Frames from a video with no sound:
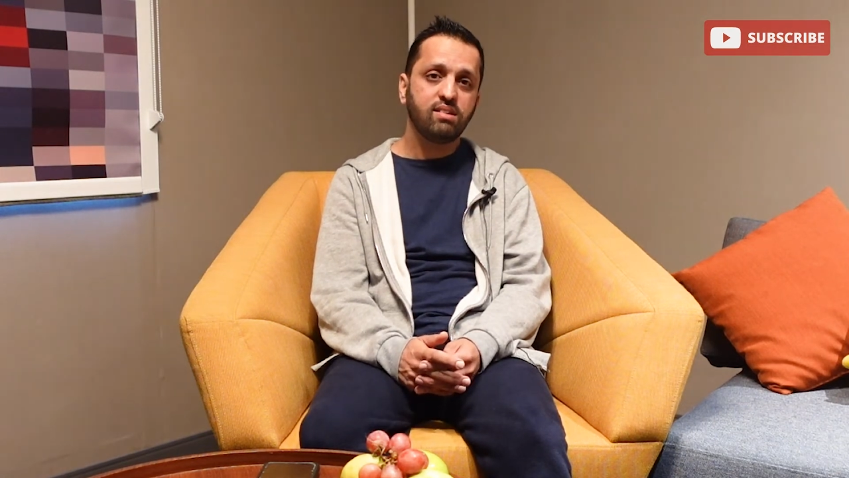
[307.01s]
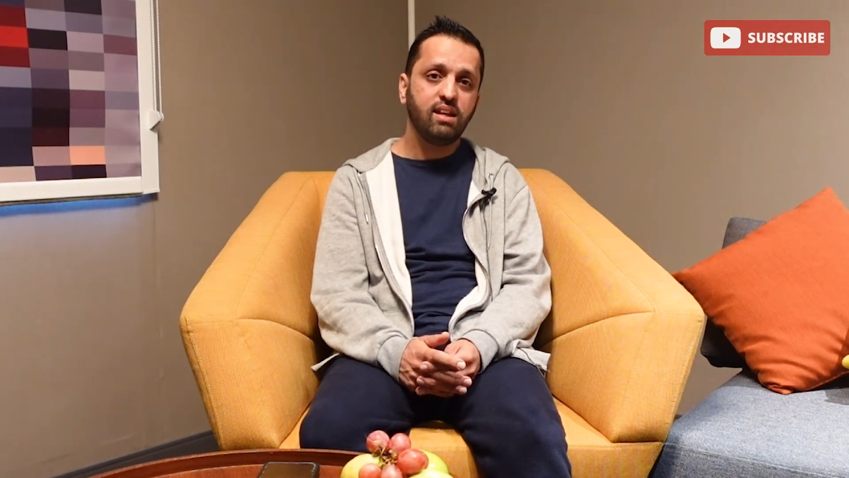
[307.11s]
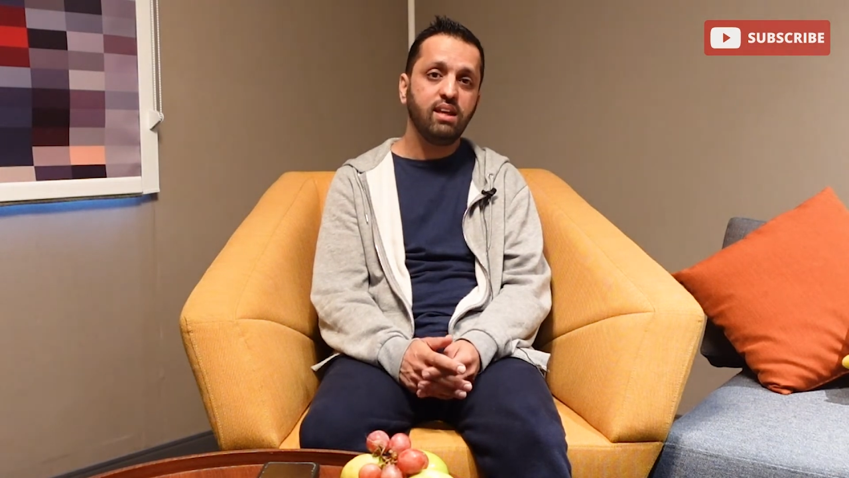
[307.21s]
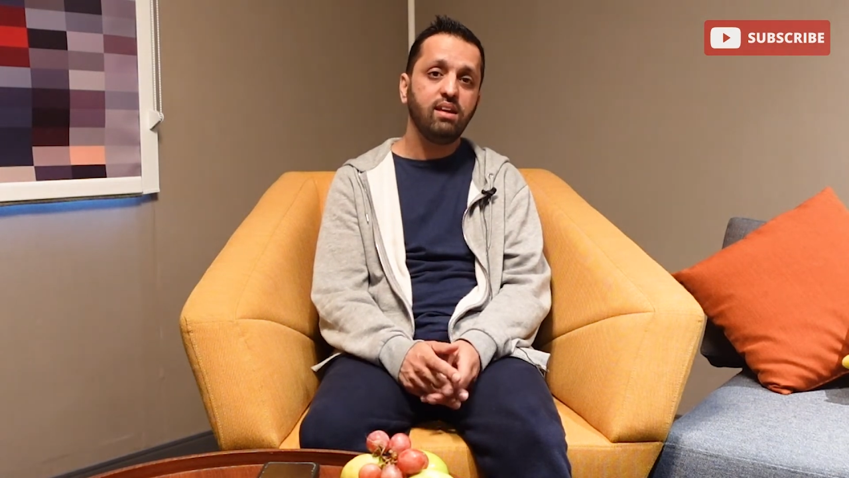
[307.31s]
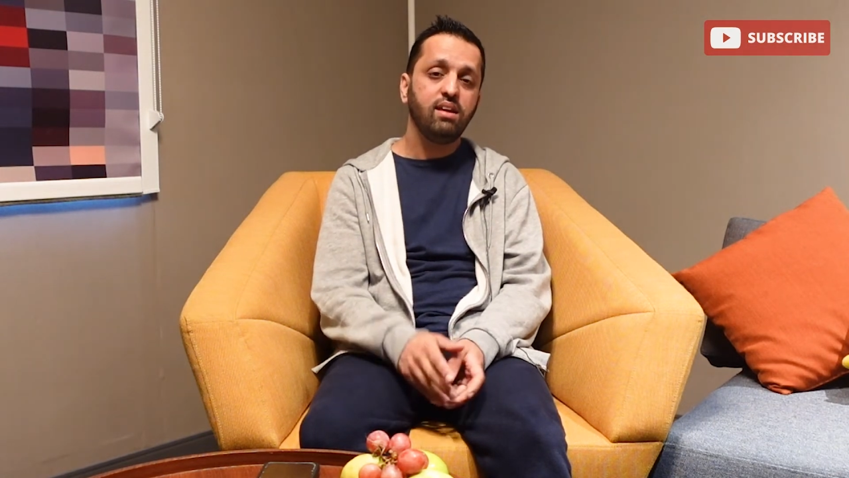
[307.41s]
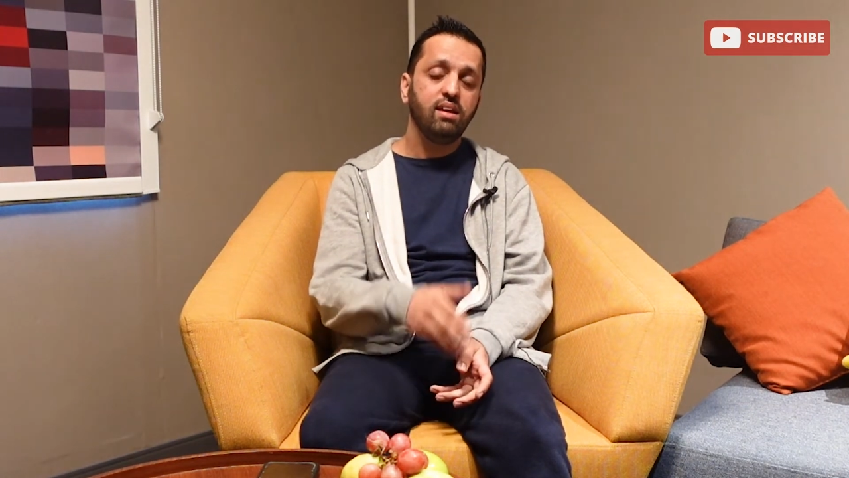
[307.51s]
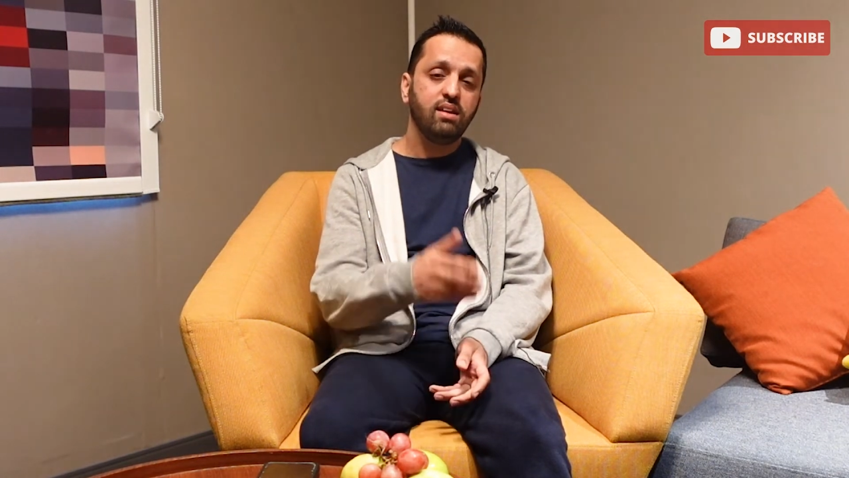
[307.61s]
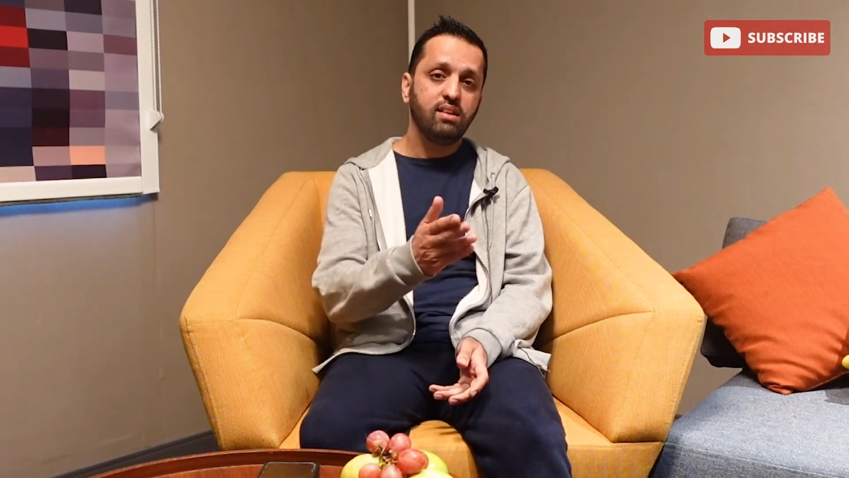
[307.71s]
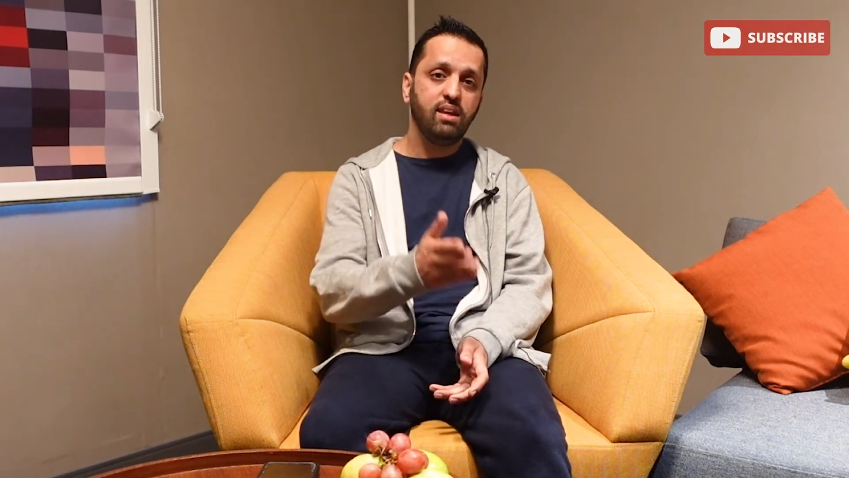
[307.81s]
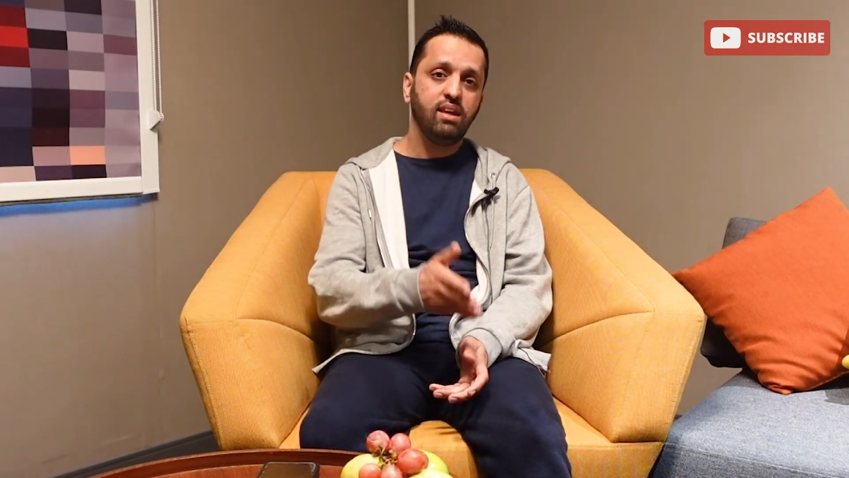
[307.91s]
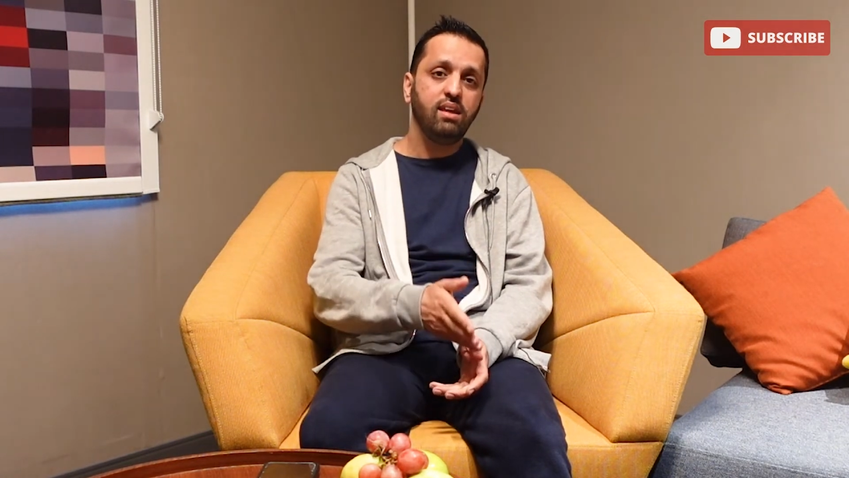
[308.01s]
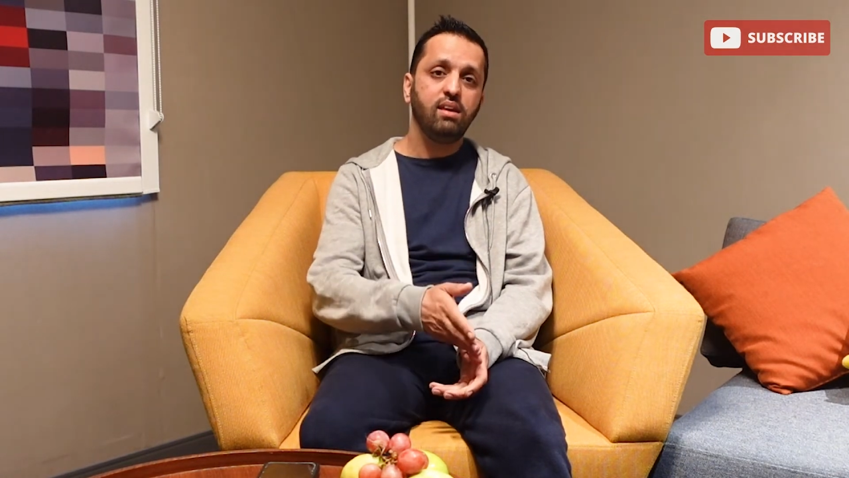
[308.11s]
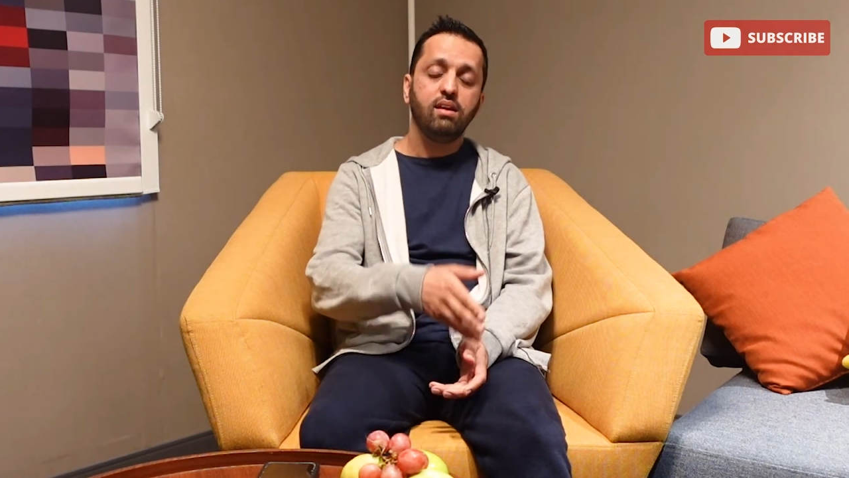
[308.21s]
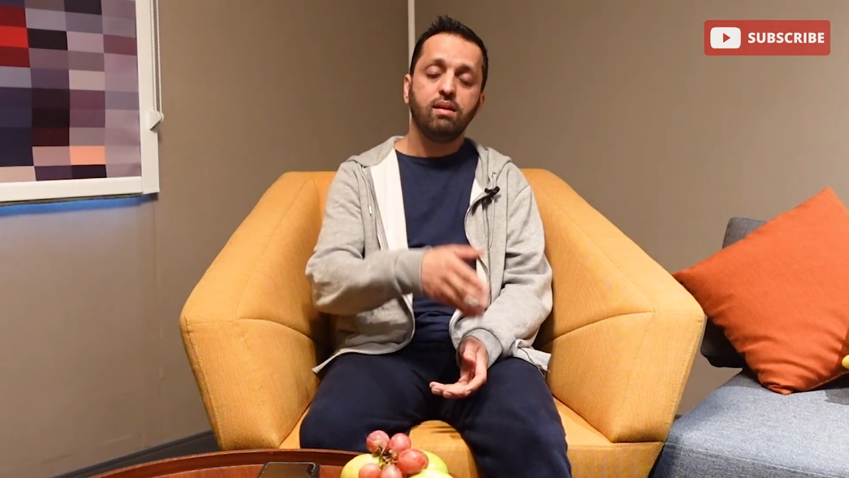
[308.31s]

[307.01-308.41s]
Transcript: say the